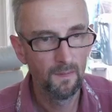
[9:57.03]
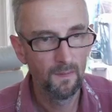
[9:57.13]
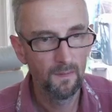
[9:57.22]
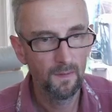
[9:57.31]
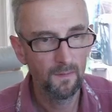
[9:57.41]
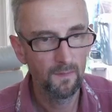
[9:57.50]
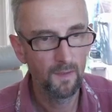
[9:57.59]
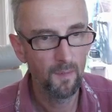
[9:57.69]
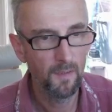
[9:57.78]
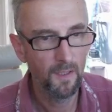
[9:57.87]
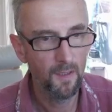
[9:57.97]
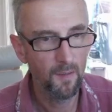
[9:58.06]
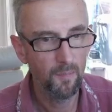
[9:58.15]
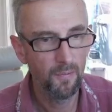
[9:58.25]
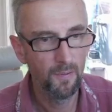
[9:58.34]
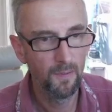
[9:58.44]
things coming up.
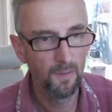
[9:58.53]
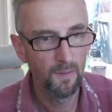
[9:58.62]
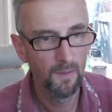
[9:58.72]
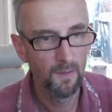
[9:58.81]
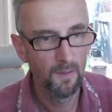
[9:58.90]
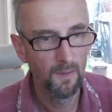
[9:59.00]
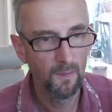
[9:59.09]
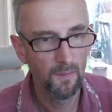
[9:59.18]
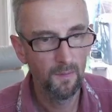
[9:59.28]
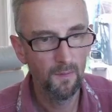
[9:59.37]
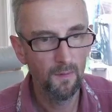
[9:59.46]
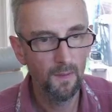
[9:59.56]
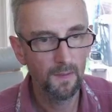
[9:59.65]
not